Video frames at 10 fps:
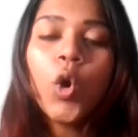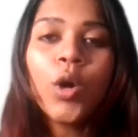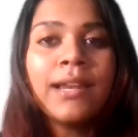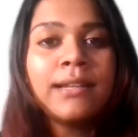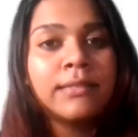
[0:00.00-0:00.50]

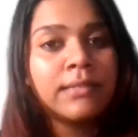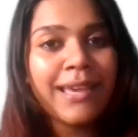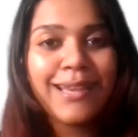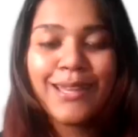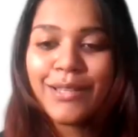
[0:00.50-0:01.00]
Okay, let's
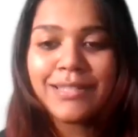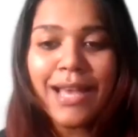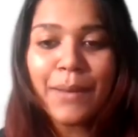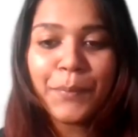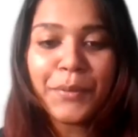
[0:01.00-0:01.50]
take an
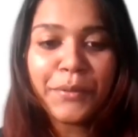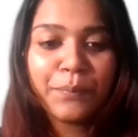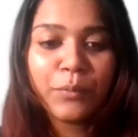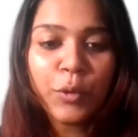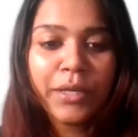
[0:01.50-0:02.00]
example.
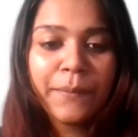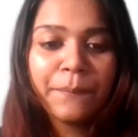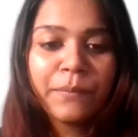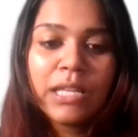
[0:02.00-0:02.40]
Okay,